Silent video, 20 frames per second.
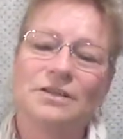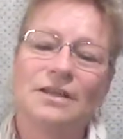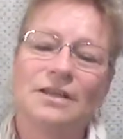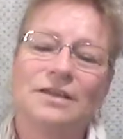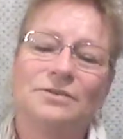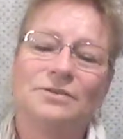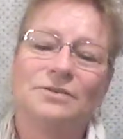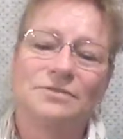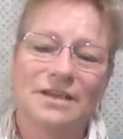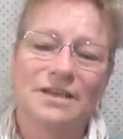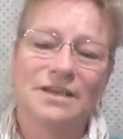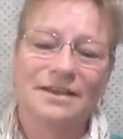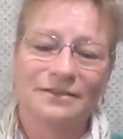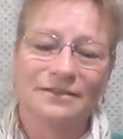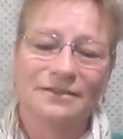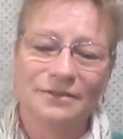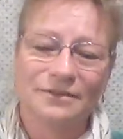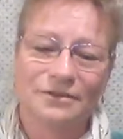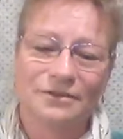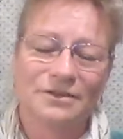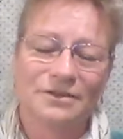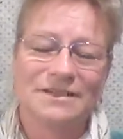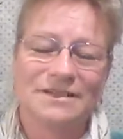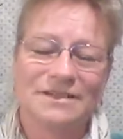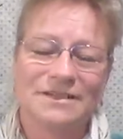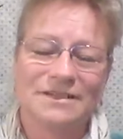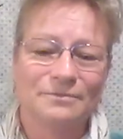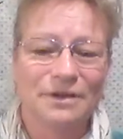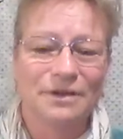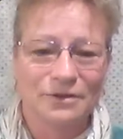that you take a look
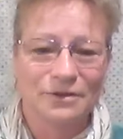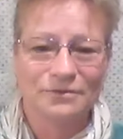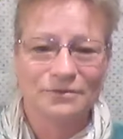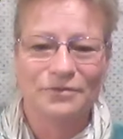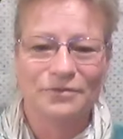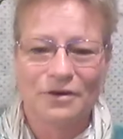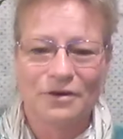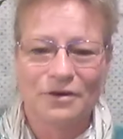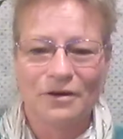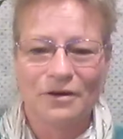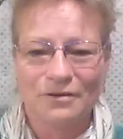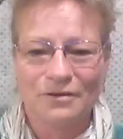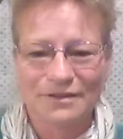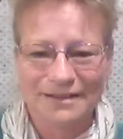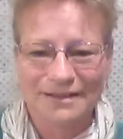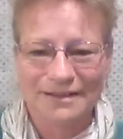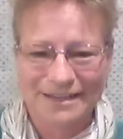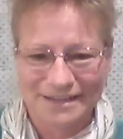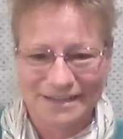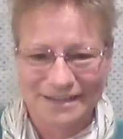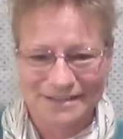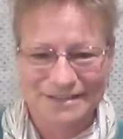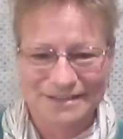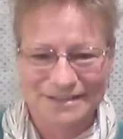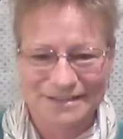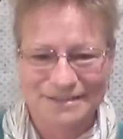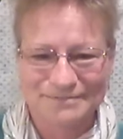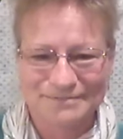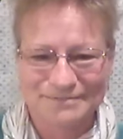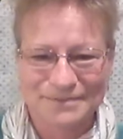down below for all the links.